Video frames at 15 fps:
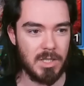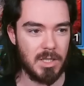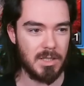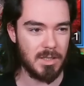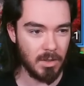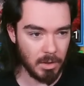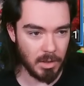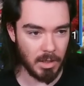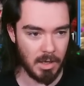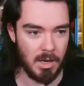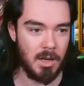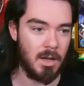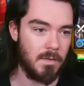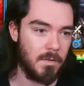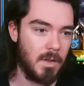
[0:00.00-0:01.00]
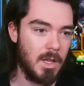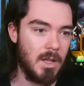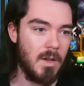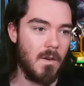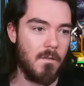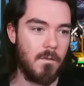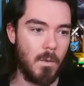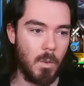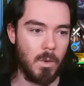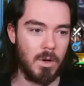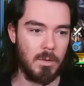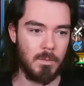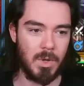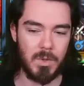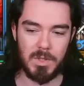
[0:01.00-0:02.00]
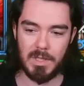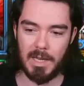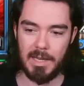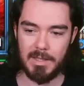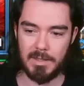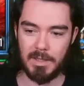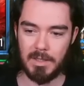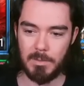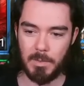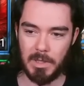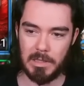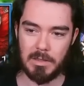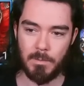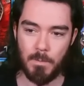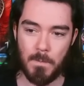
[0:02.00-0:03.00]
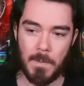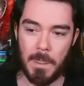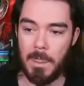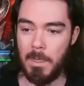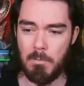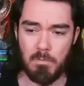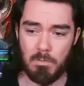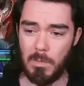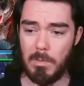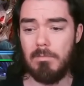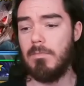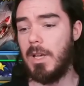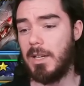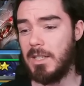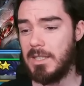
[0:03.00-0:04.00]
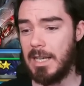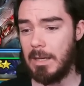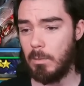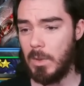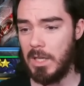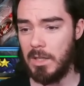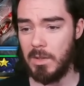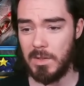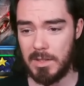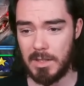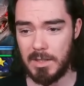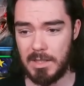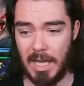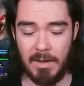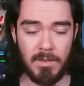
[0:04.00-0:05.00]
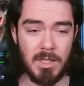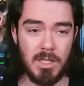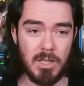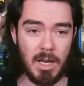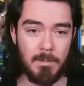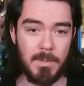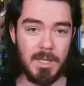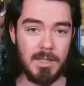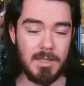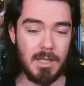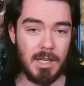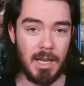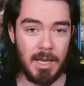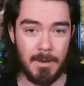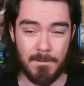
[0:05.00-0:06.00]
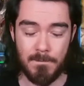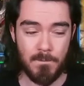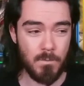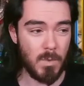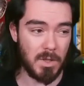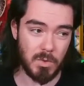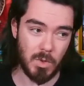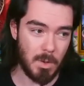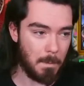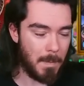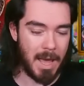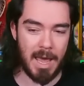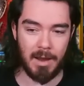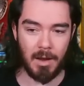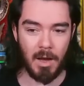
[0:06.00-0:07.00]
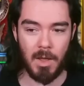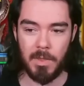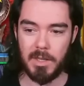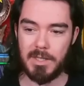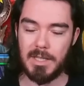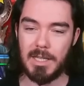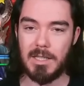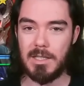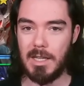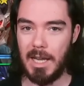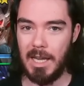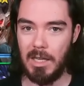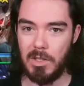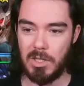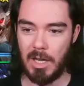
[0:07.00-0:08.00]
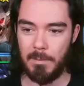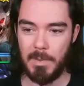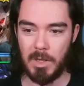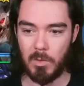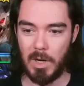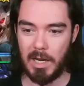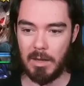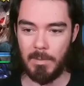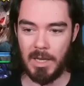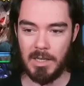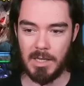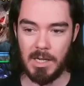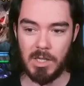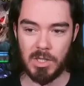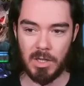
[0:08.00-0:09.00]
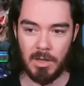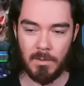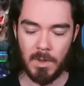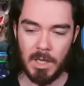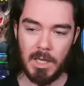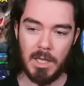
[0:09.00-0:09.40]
It's still good enough for most cases. But like I said, we used seven champions today. That sort of bang on the six to eight champion recommendation.